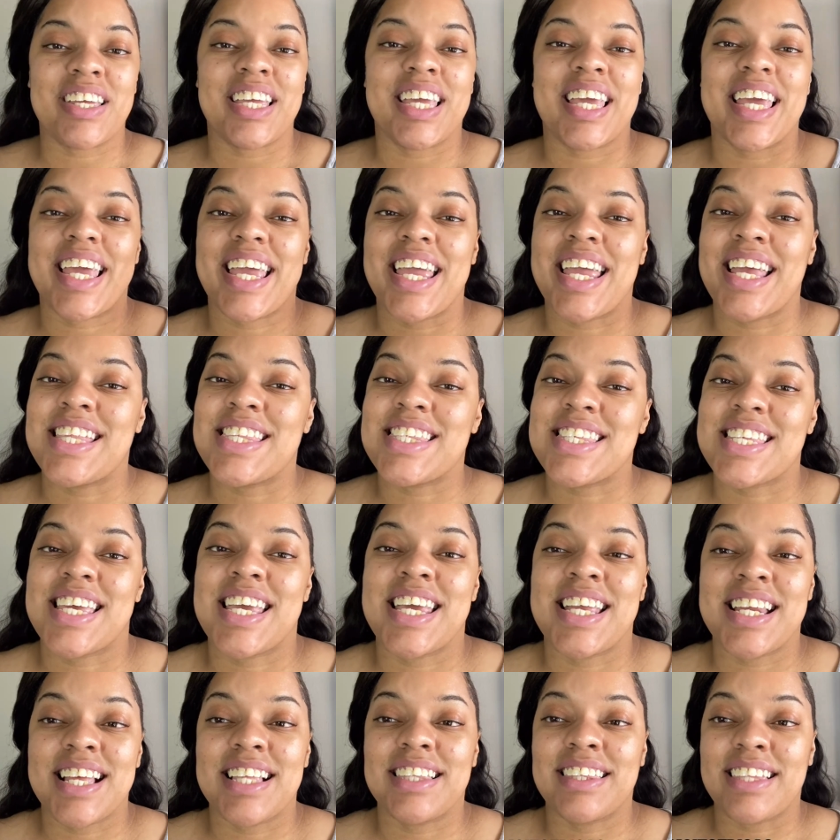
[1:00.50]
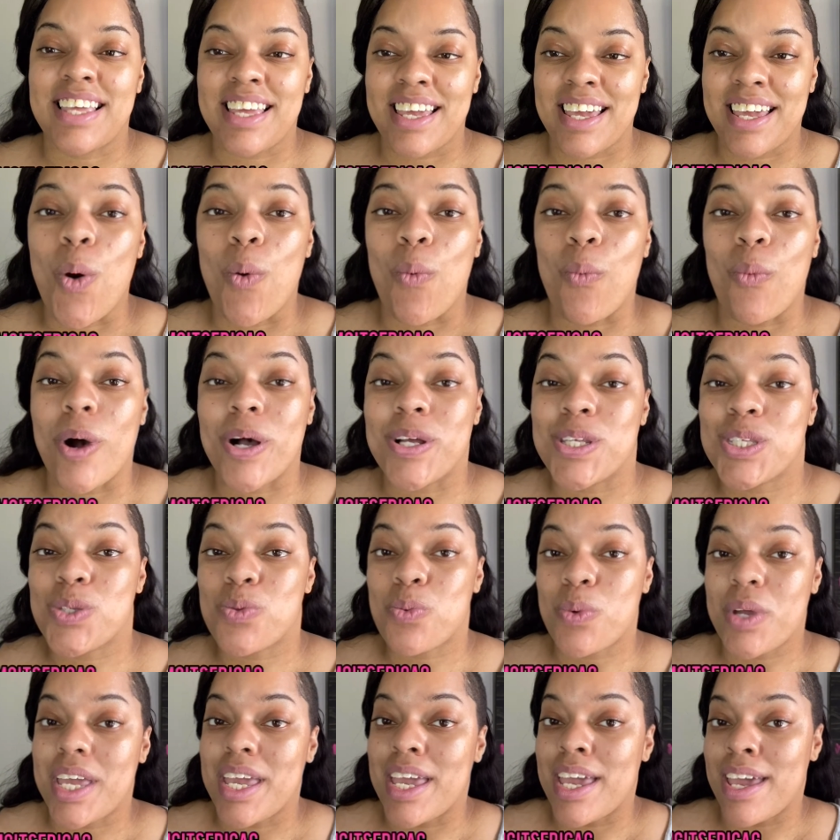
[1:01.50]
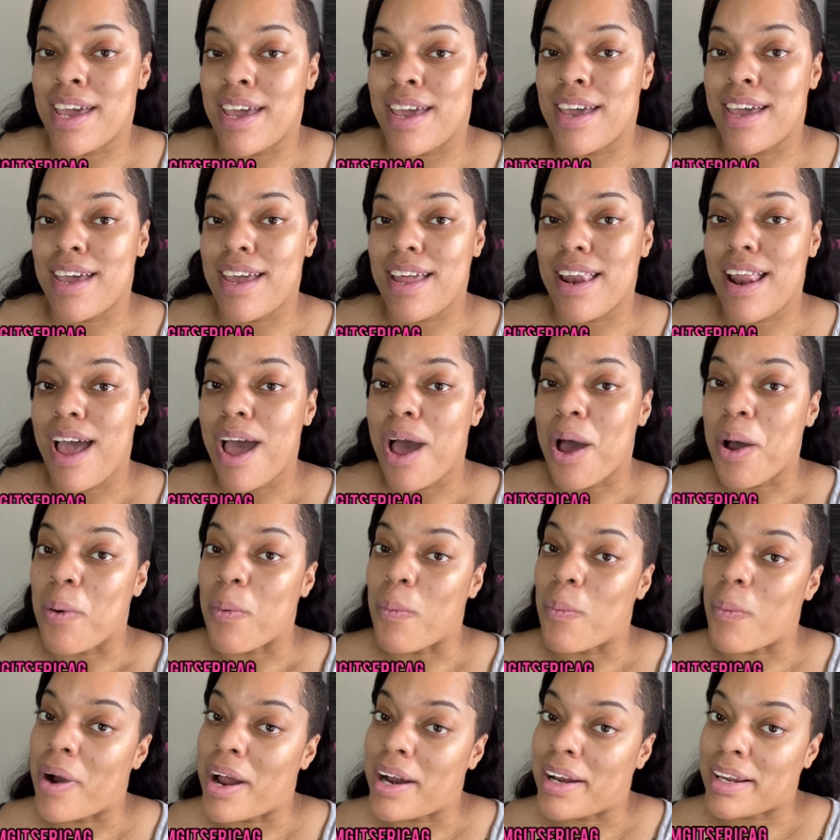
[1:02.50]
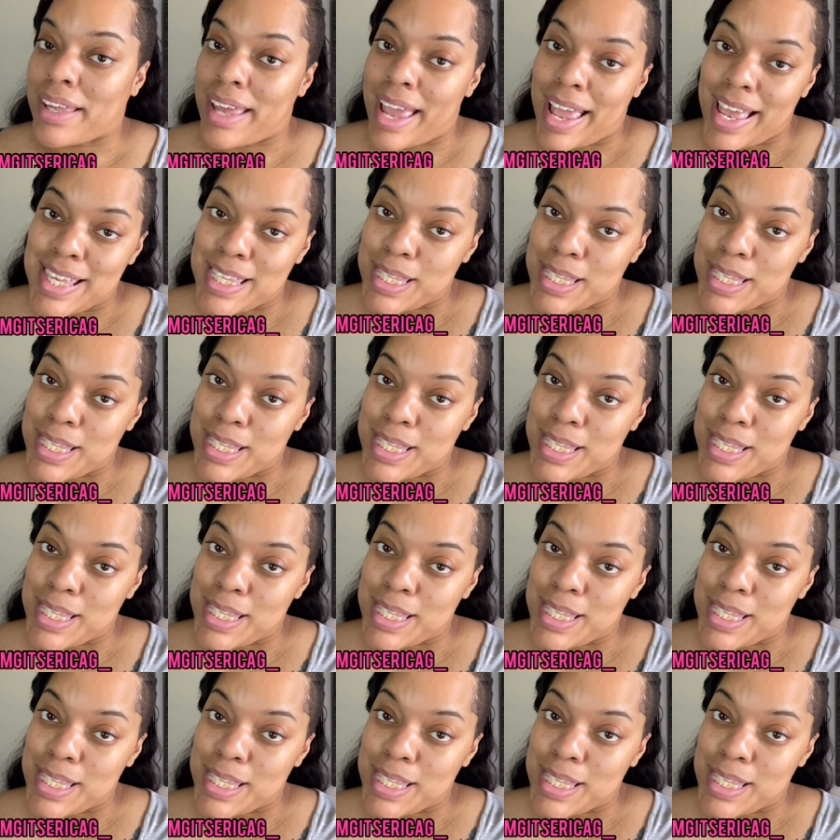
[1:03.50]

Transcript: get into anything, once we hit 1K